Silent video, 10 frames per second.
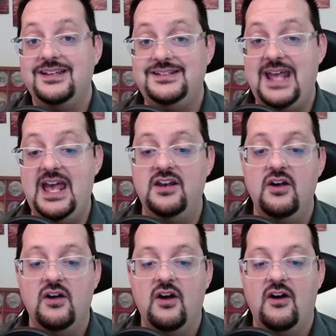Dan
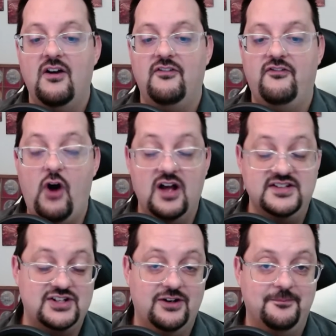
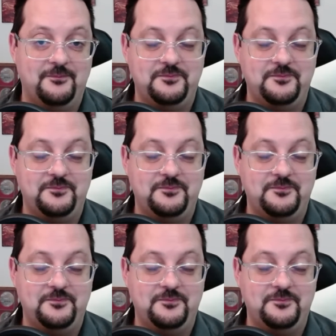Foster.